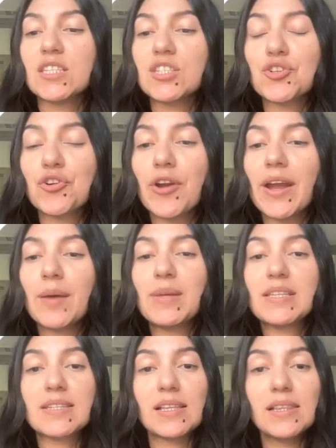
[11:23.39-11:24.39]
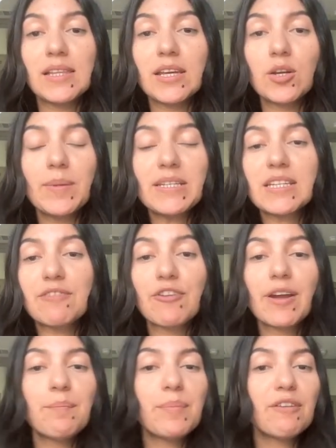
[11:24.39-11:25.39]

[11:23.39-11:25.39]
Instagram, it's a little bit different,